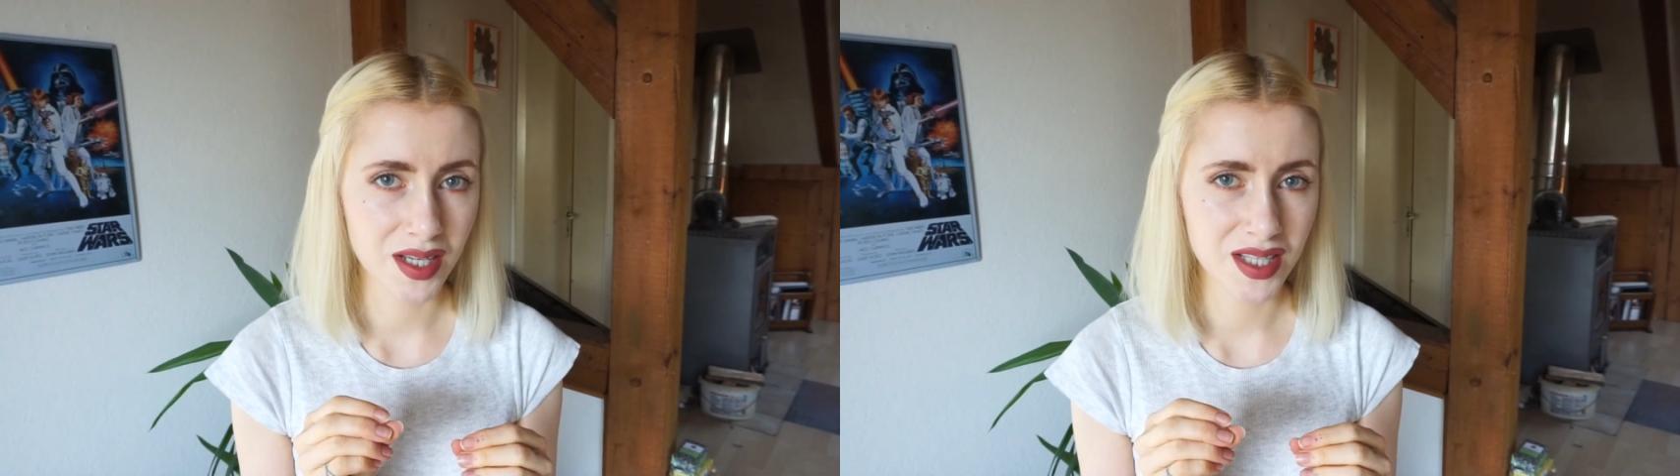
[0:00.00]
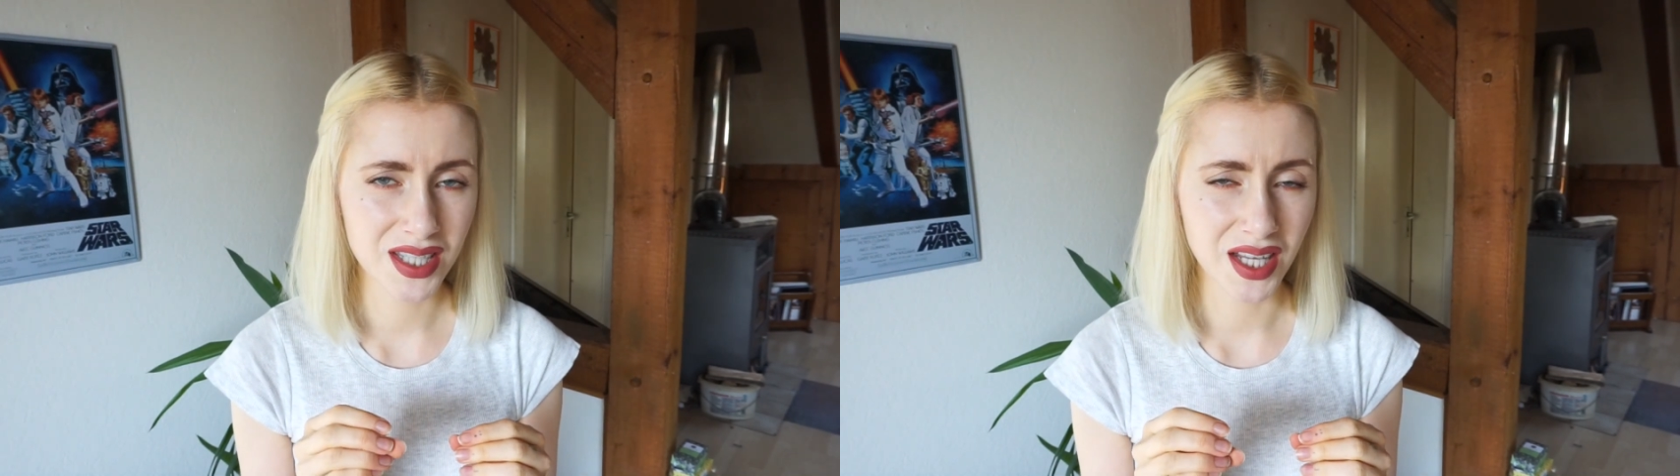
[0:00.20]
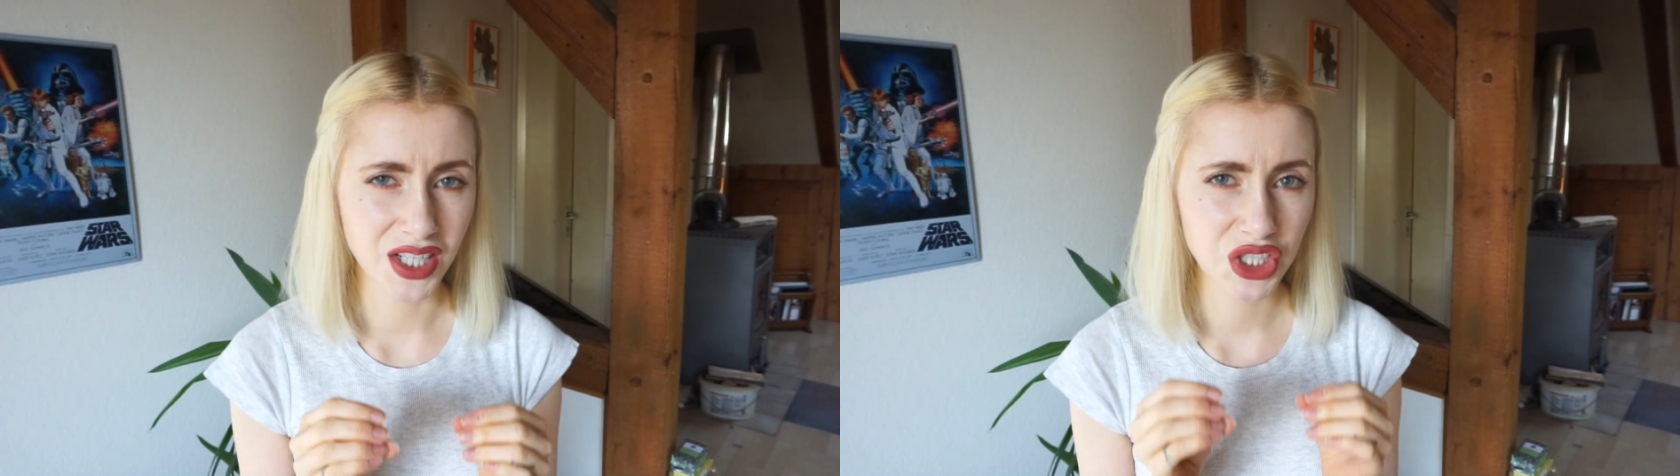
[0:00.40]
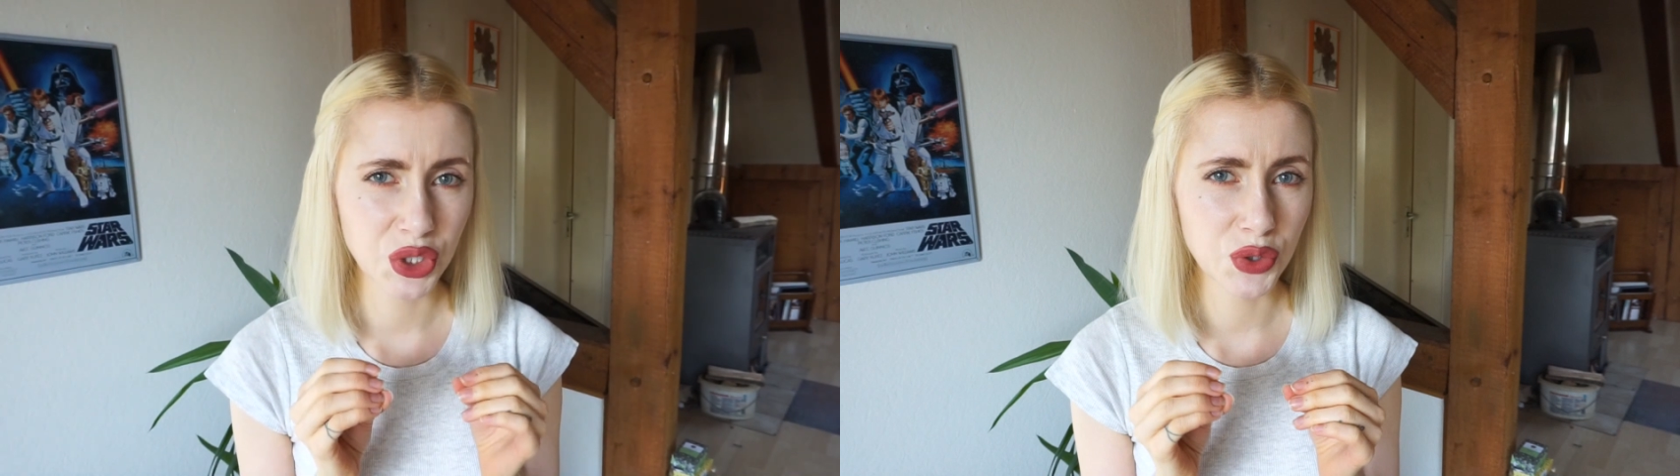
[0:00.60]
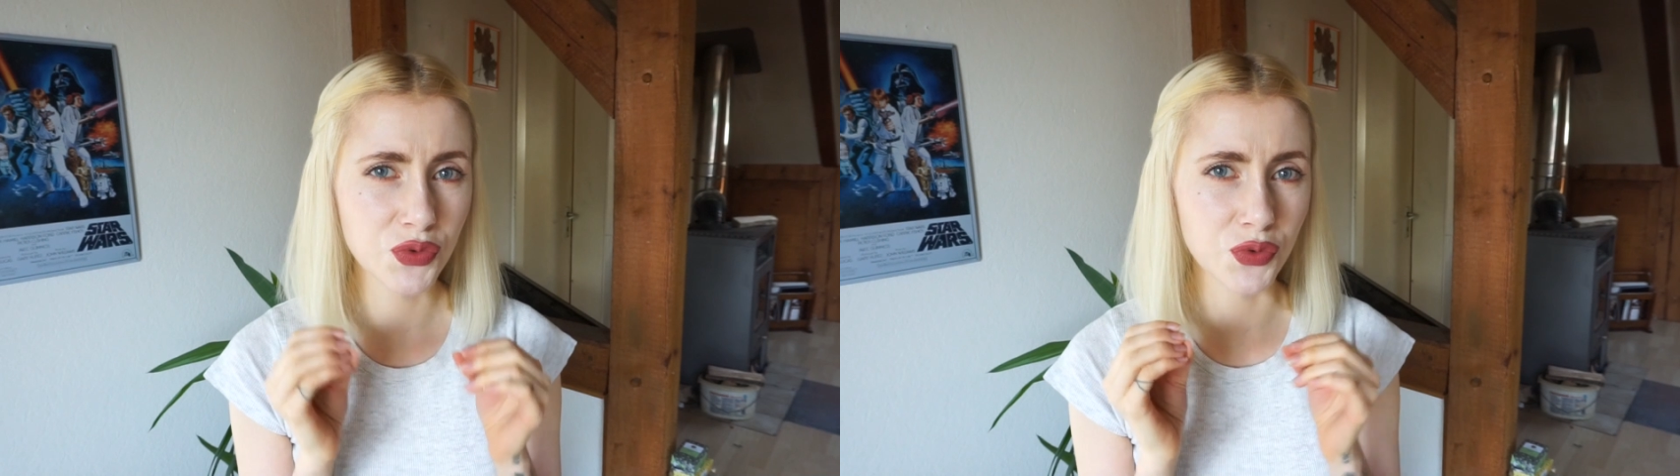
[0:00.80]
It's like
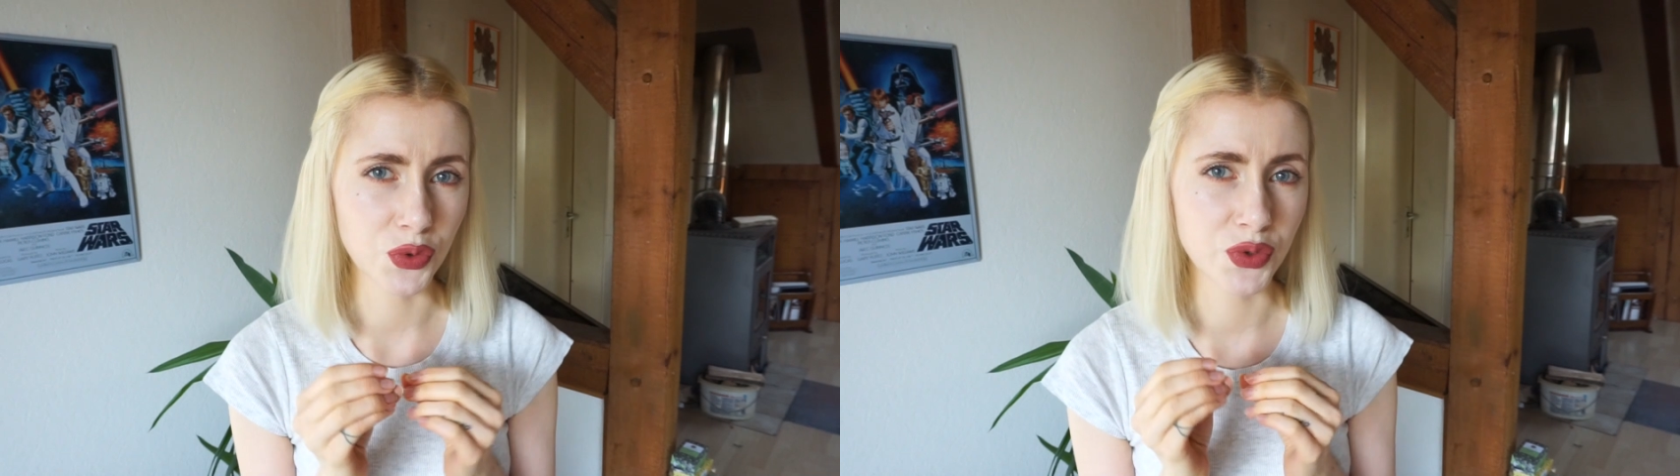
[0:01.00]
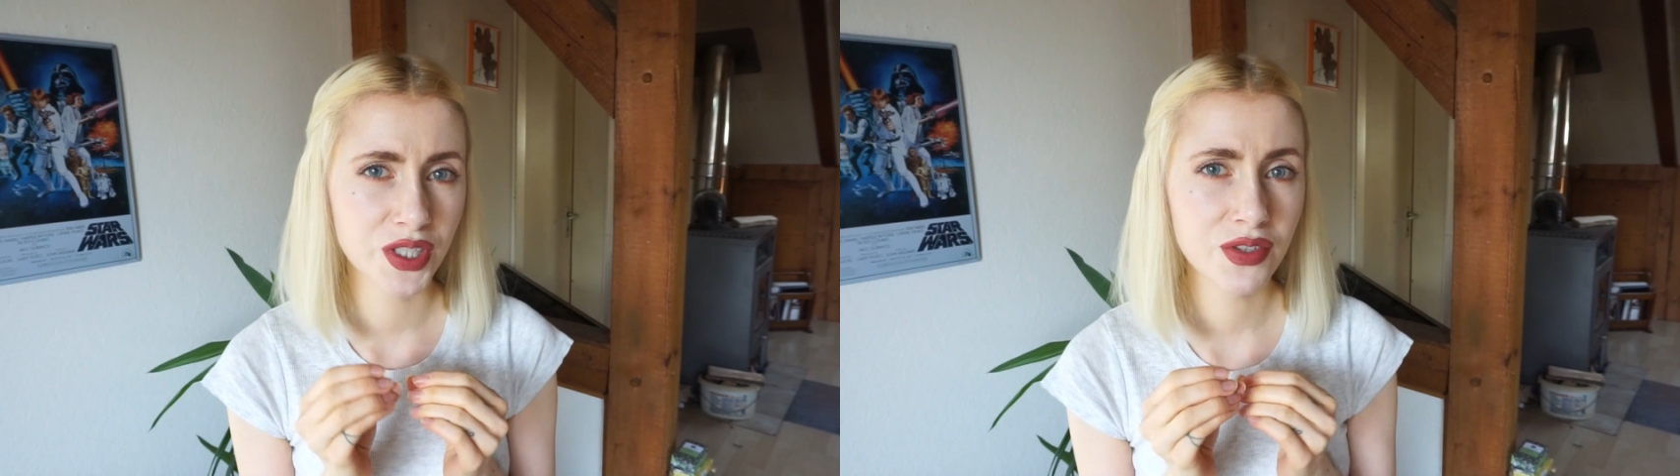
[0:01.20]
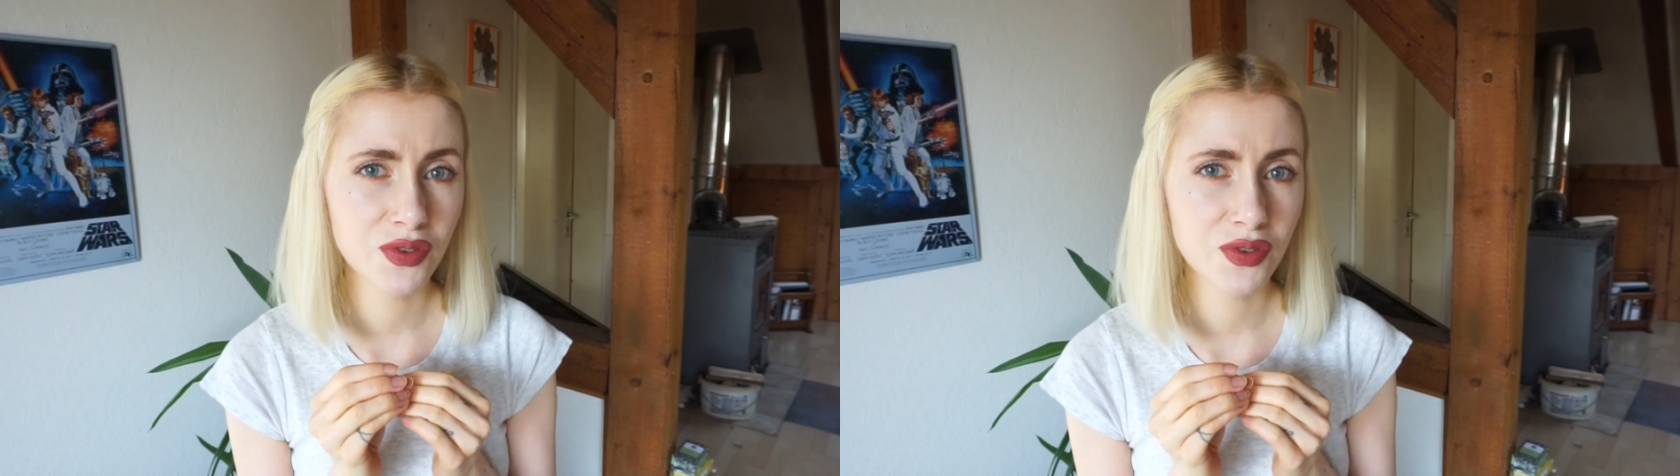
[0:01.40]
too fruity